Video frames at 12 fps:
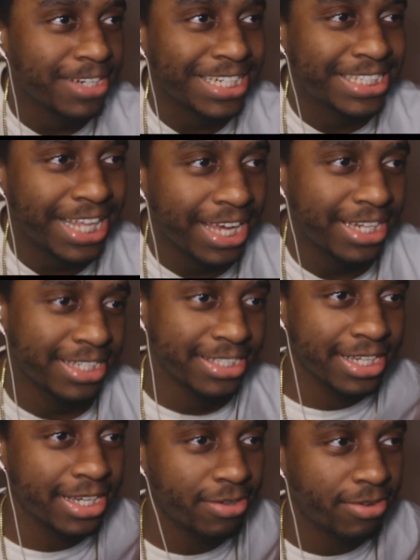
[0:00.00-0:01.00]
Finna stain
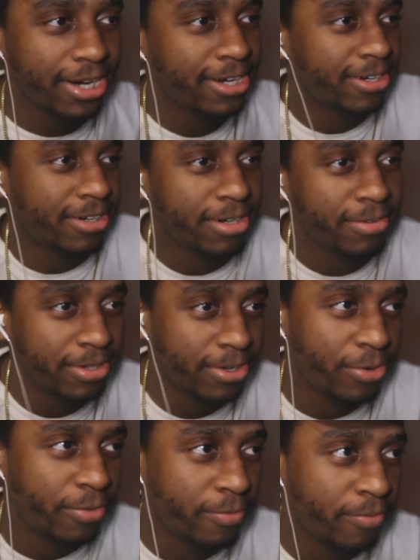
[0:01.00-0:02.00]
his ass right here. Here we
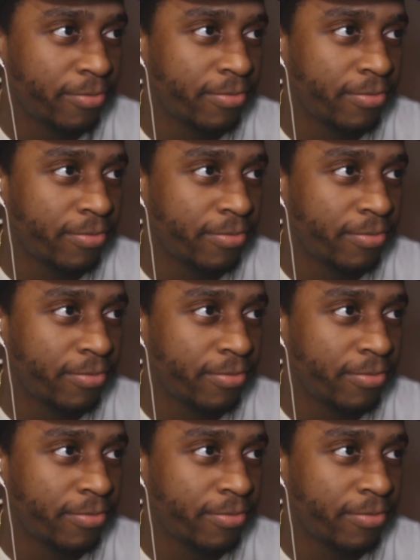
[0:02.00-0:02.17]
go.